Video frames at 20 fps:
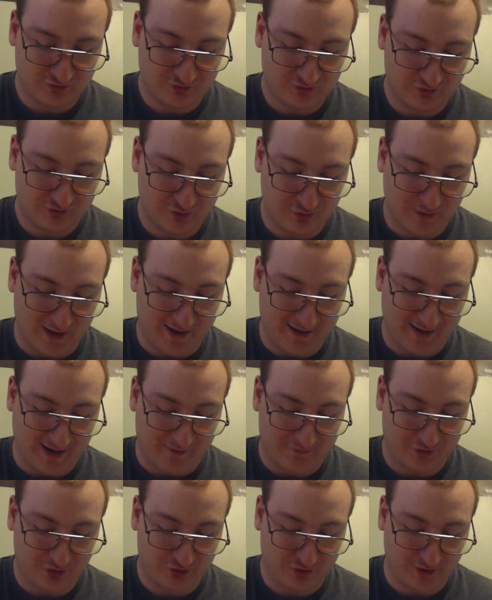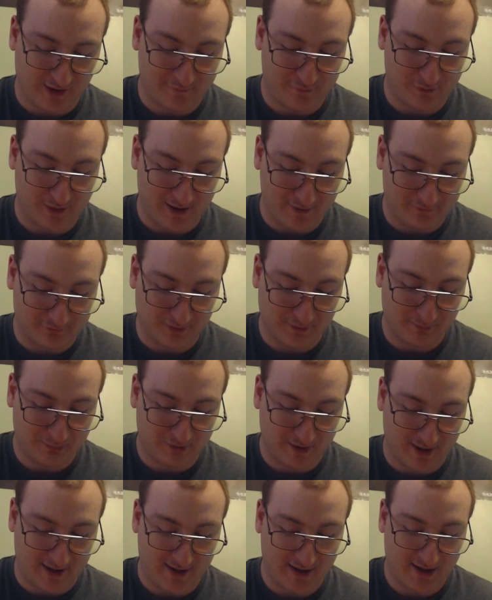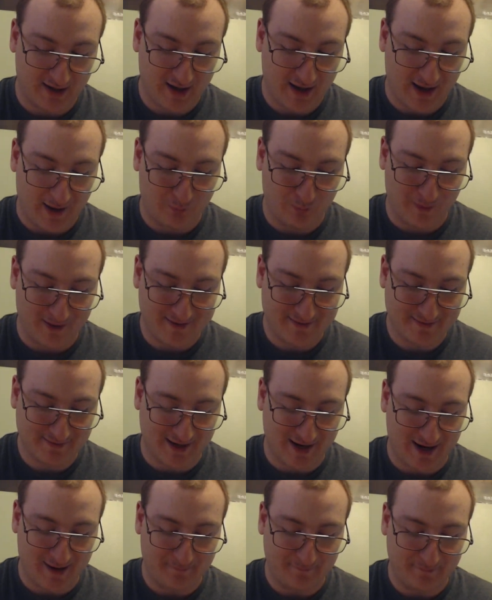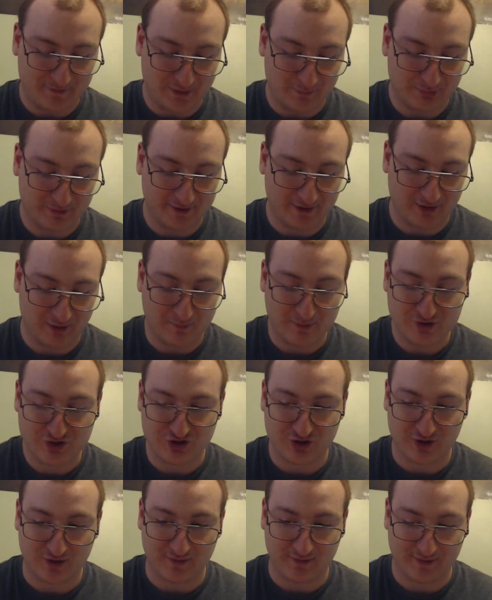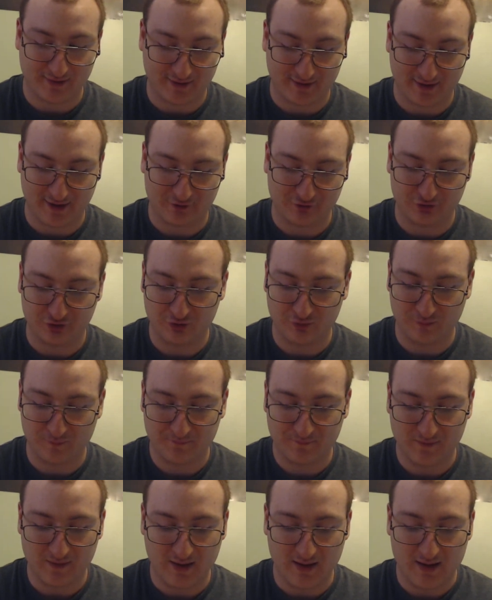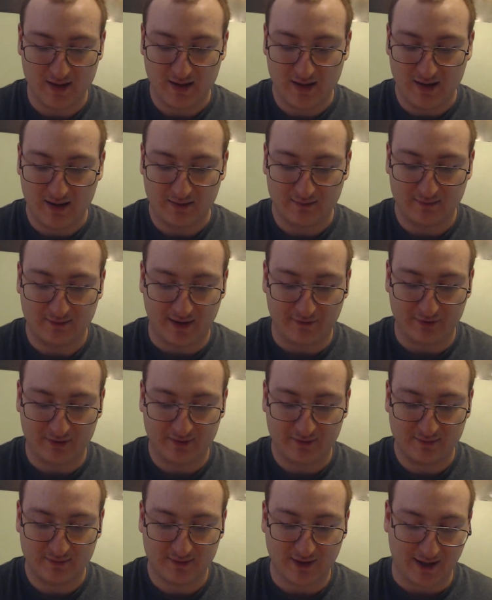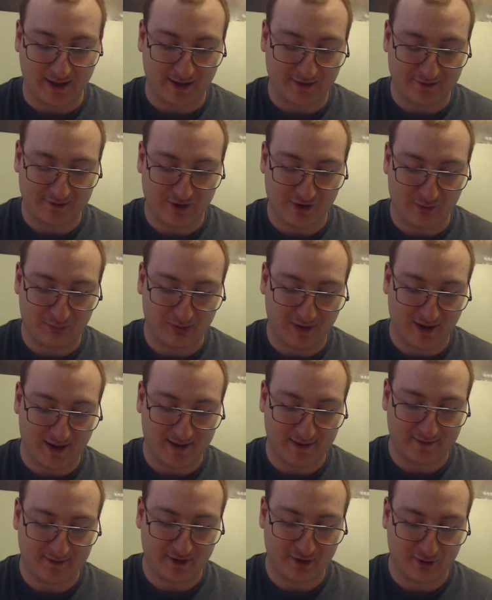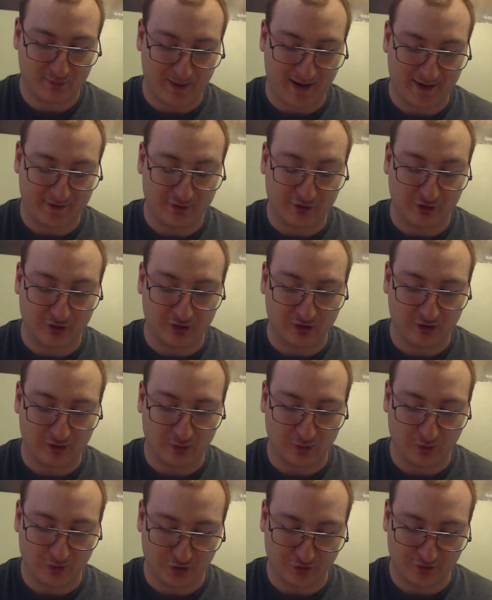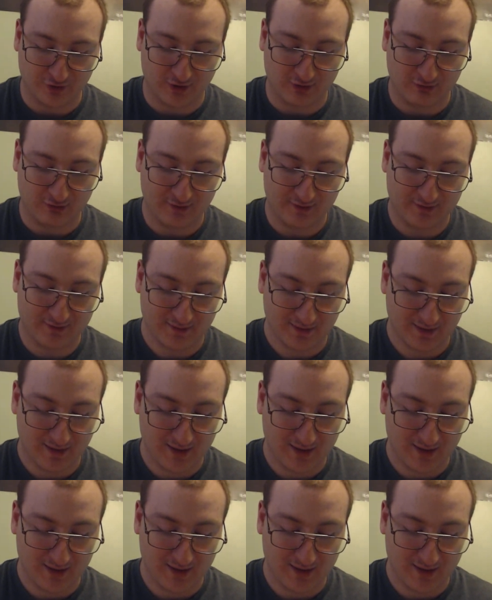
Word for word: to not have to travel every planet and waste time to complete our mission, said Andrew. Devon, take us to the planet Dismander, ordered Douglas.